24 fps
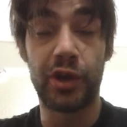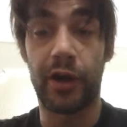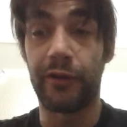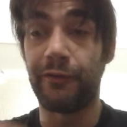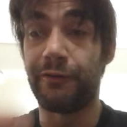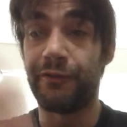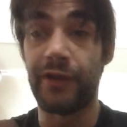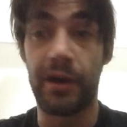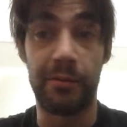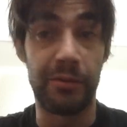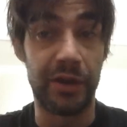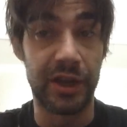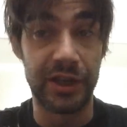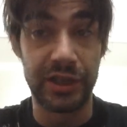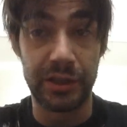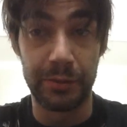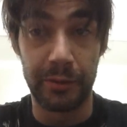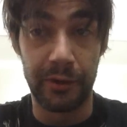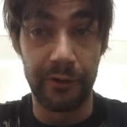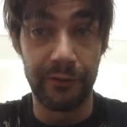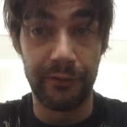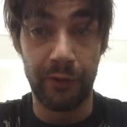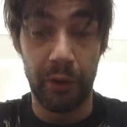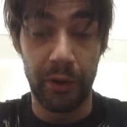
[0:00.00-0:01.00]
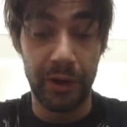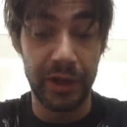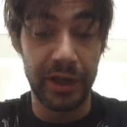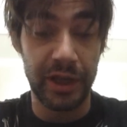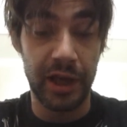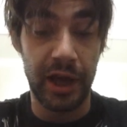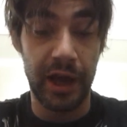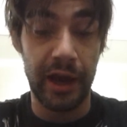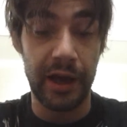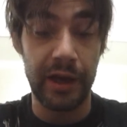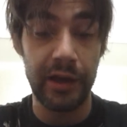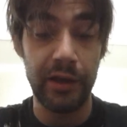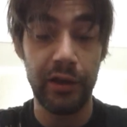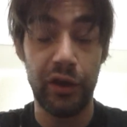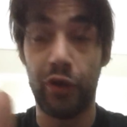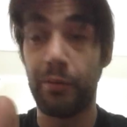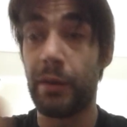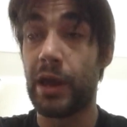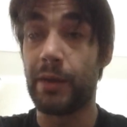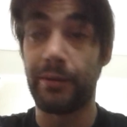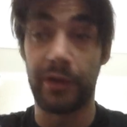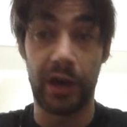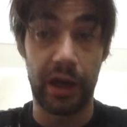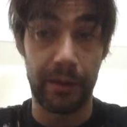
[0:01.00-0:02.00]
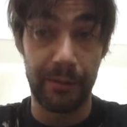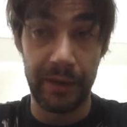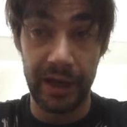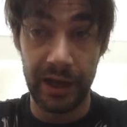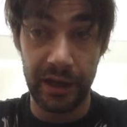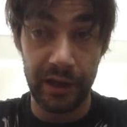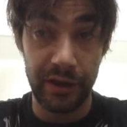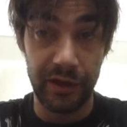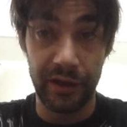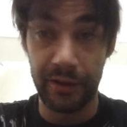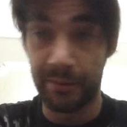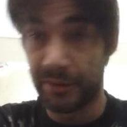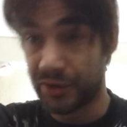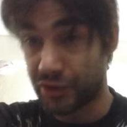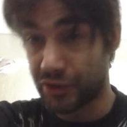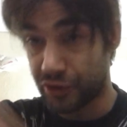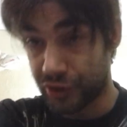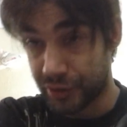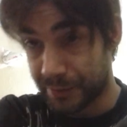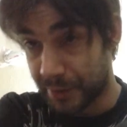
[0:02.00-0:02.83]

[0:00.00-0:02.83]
on feminism in 40K, maybe I'll make the Mr.